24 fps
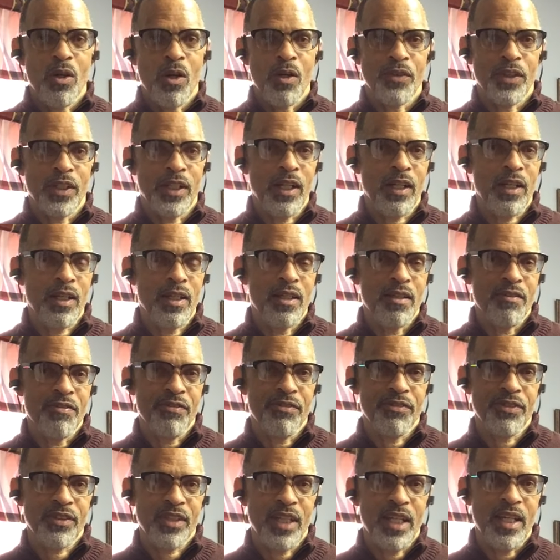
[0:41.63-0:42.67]
on the
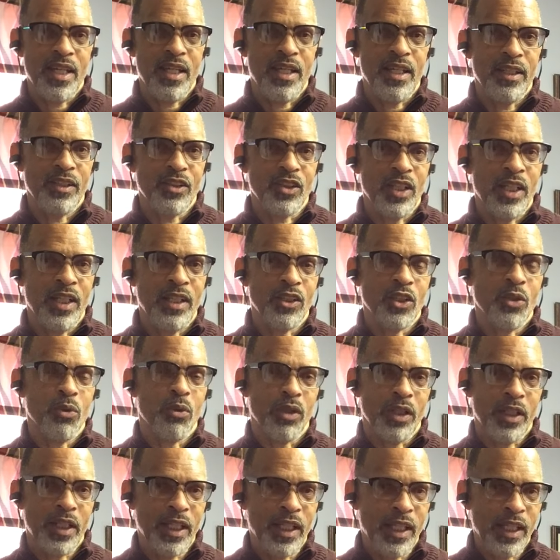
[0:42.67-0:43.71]
cliff's edge, and you
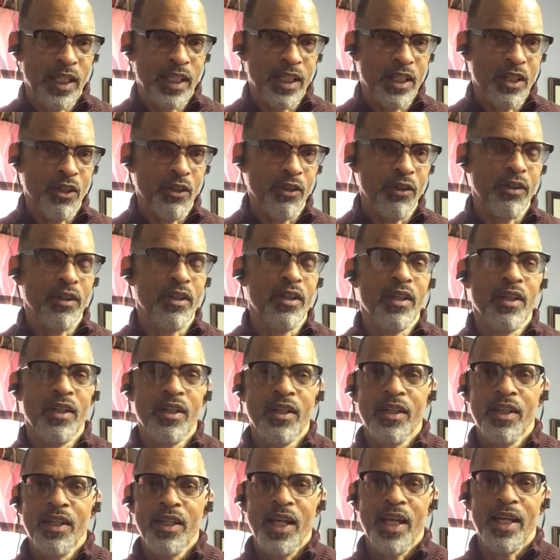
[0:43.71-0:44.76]
will hear
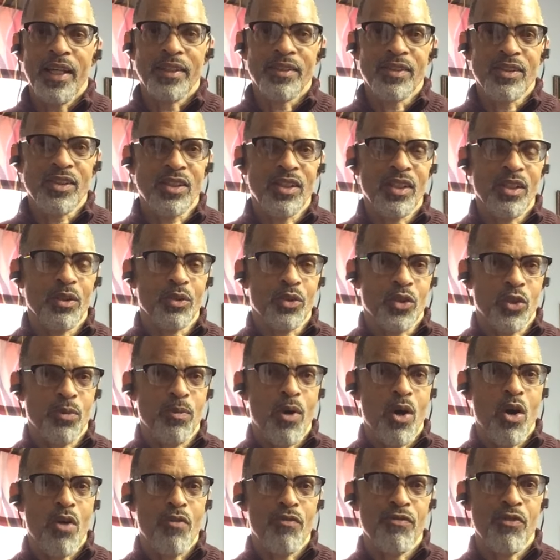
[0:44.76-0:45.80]
a still
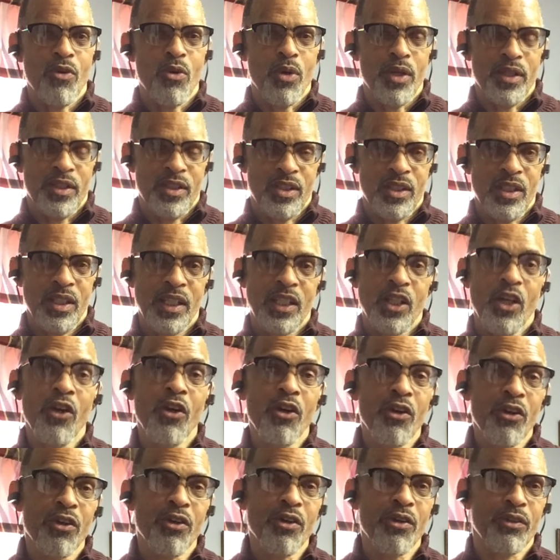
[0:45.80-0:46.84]
small voice. He
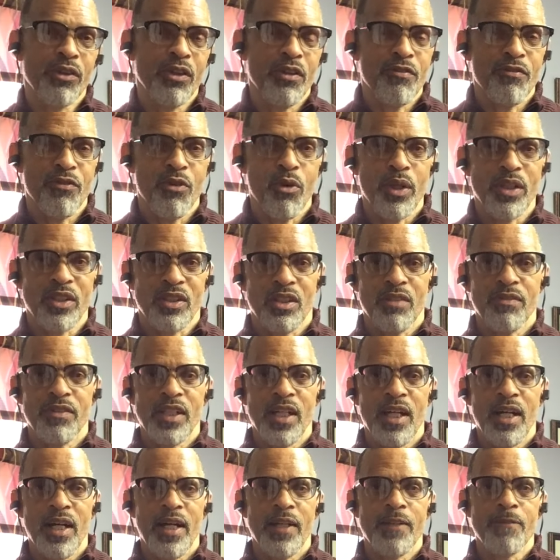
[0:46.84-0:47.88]
heard the voice of
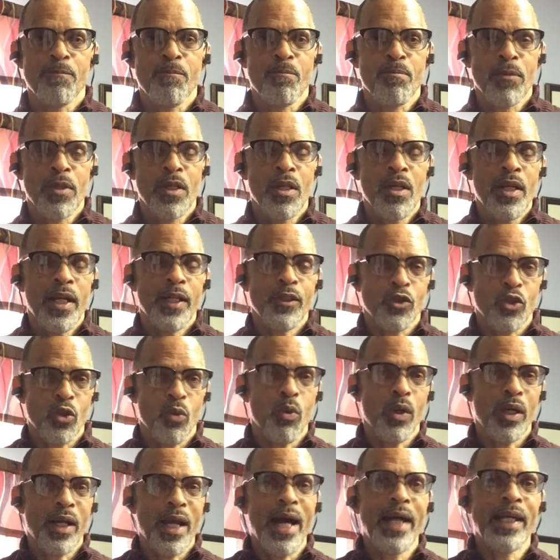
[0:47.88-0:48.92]
God. And so
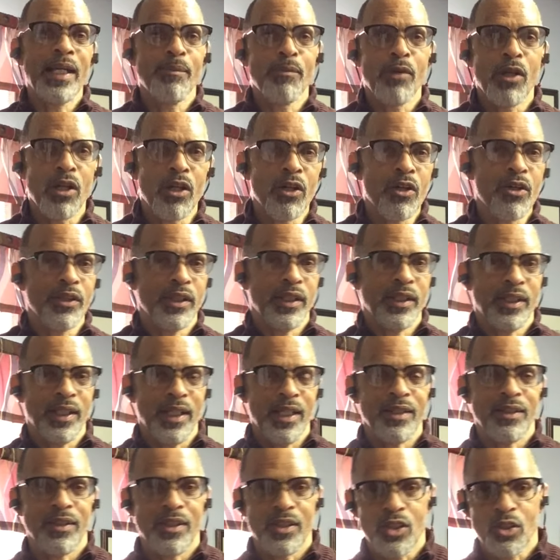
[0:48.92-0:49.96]
what I am learning
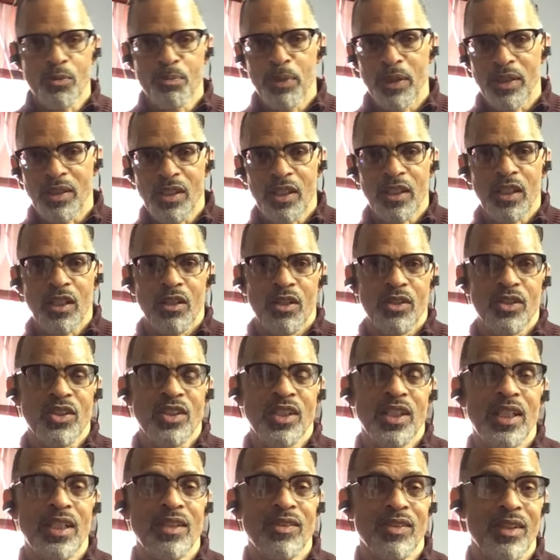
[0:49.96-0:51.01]
in this particular
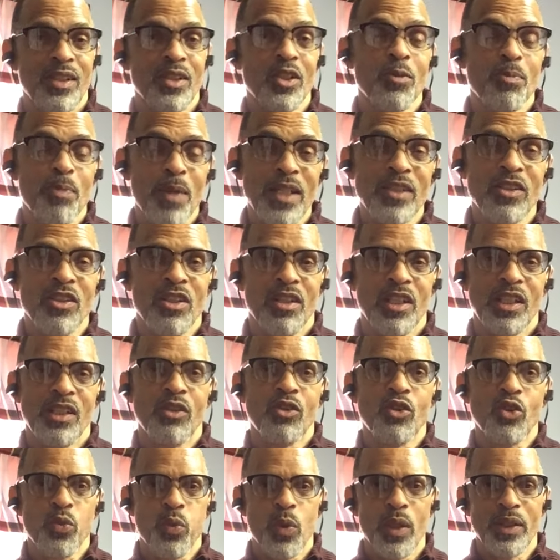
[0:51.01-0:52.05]
season, especially
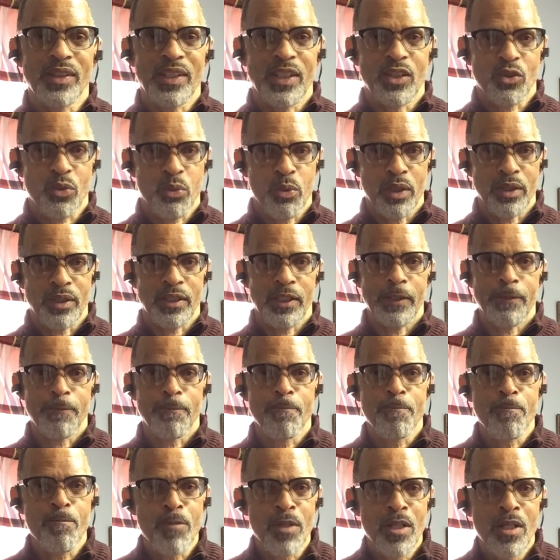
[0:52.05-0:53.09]
2020,
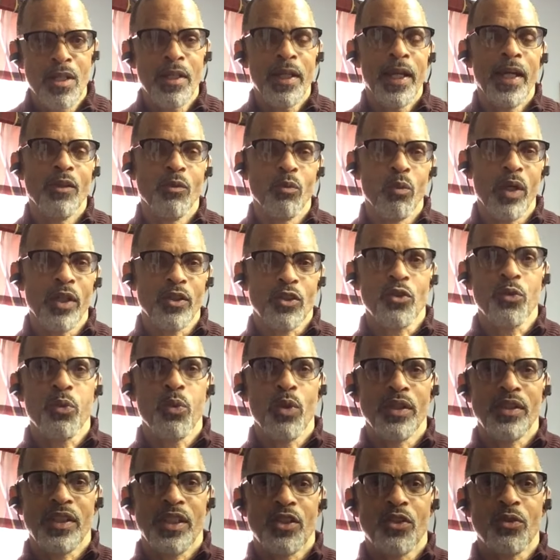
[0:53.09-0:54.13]
and what
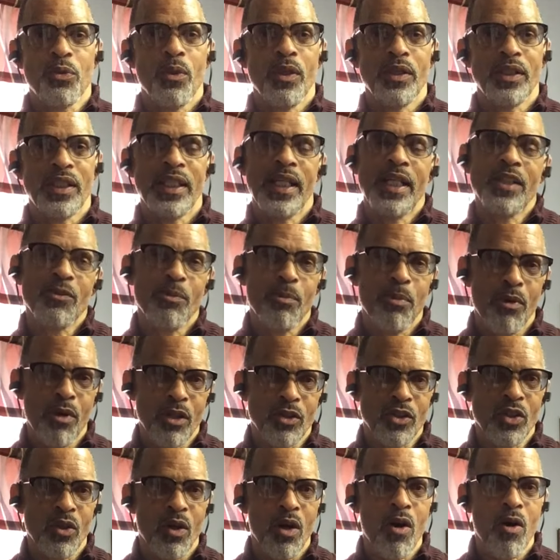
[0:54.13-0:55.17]
2020 has
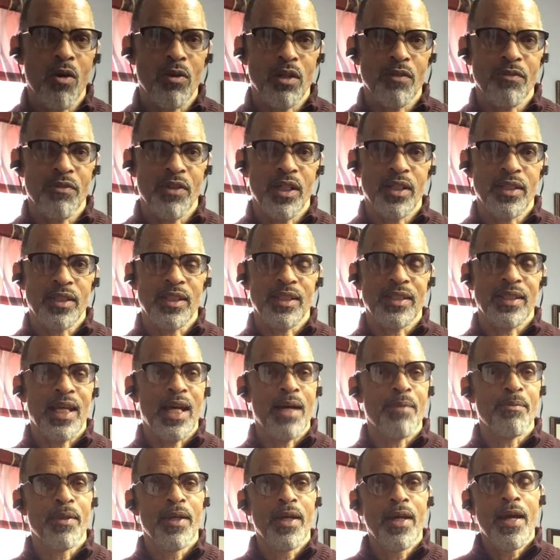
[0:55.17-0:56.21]
brought to all of us, is
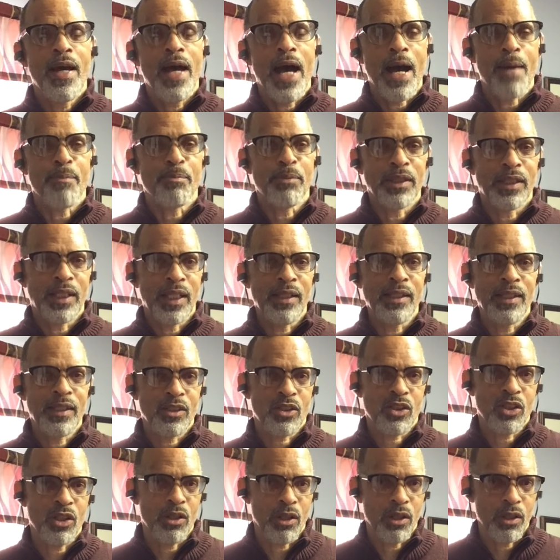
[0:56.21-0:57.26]
I'm beginning
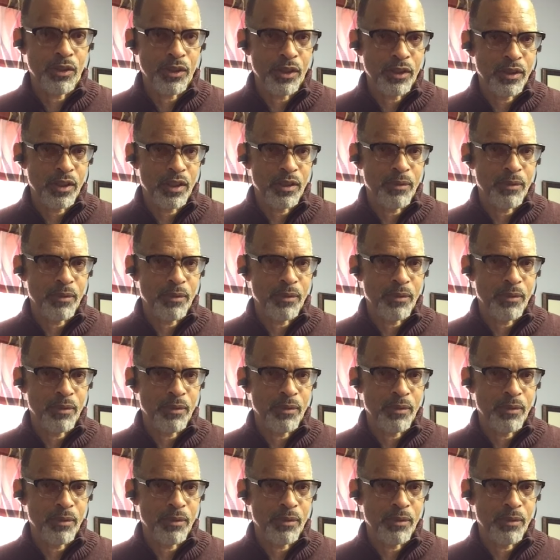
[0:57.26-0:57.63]
to